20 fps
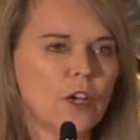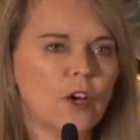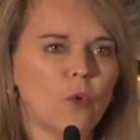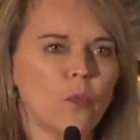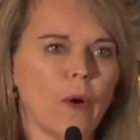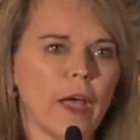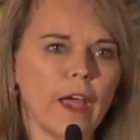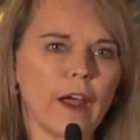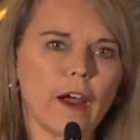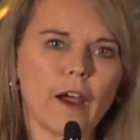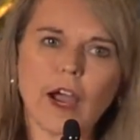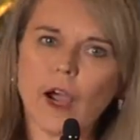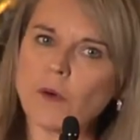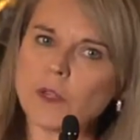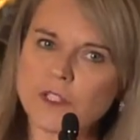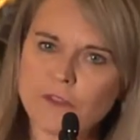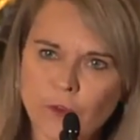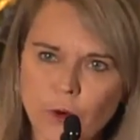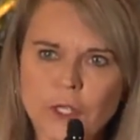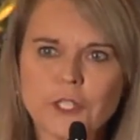where I
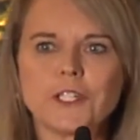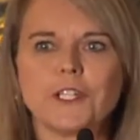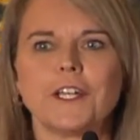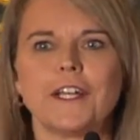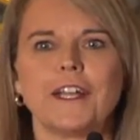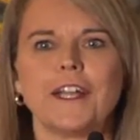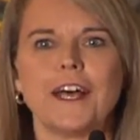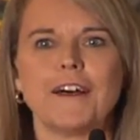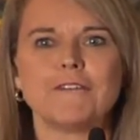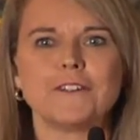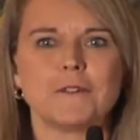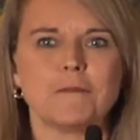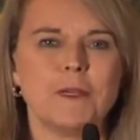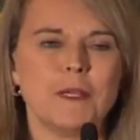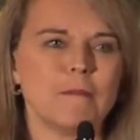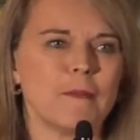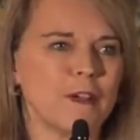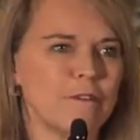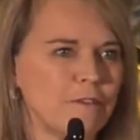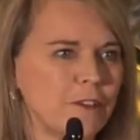was fortunate enough to
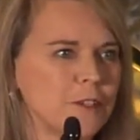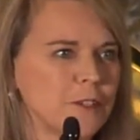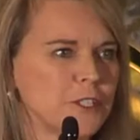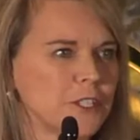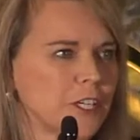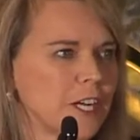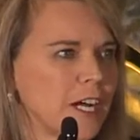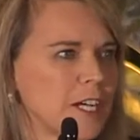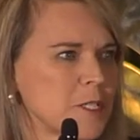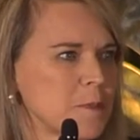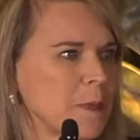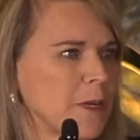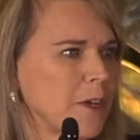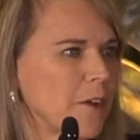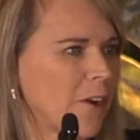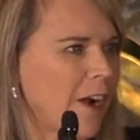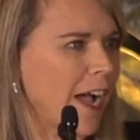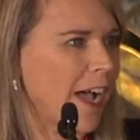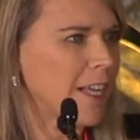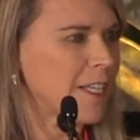meet my future husband,
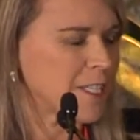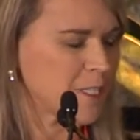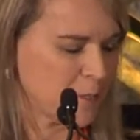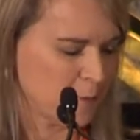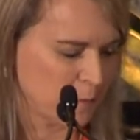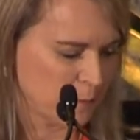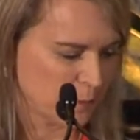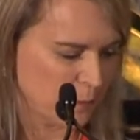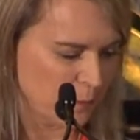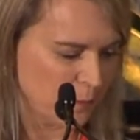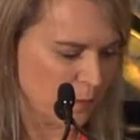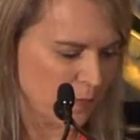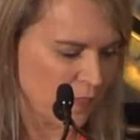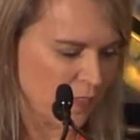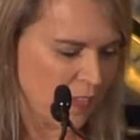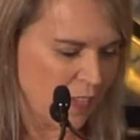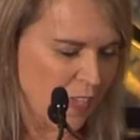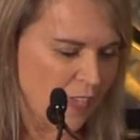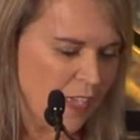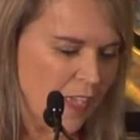Grant.
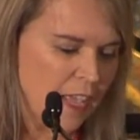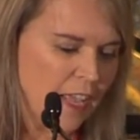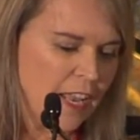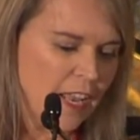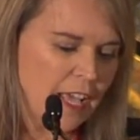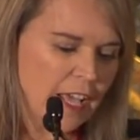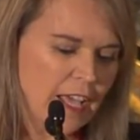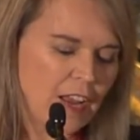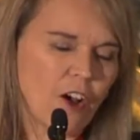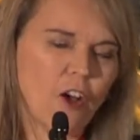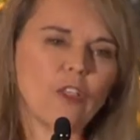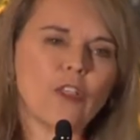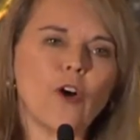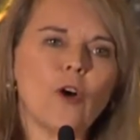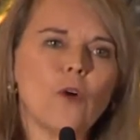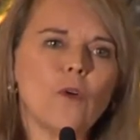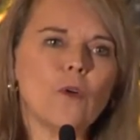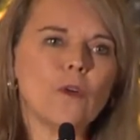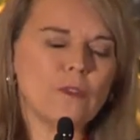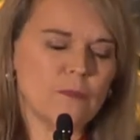And
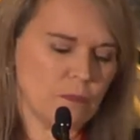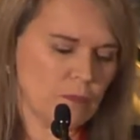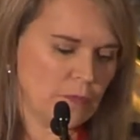although